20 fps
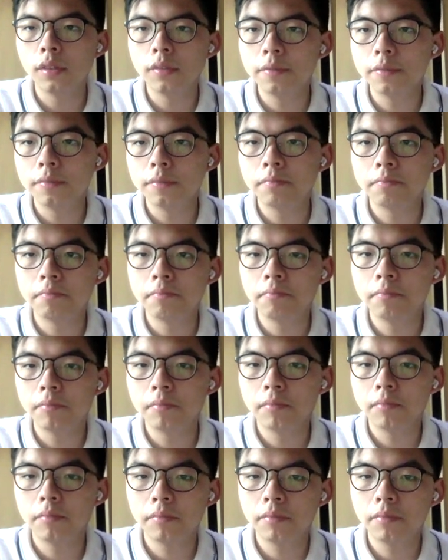
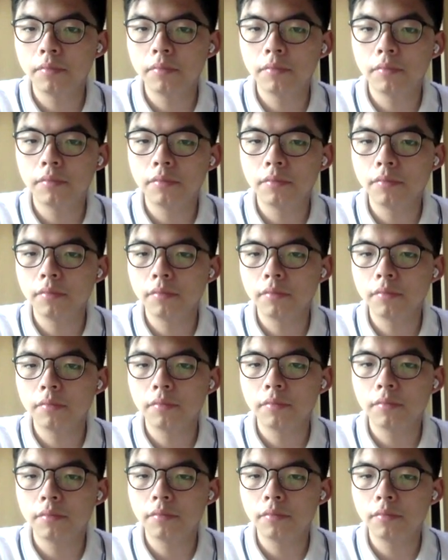
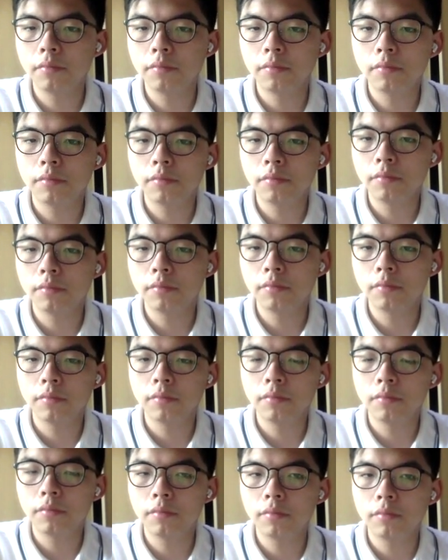
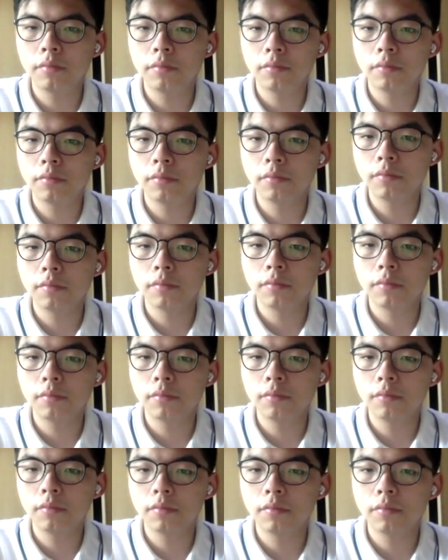
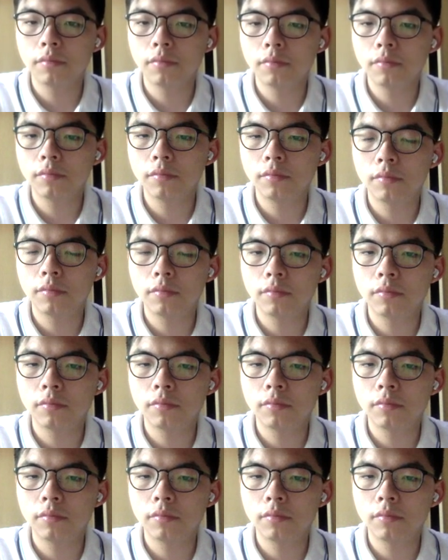(not speaking)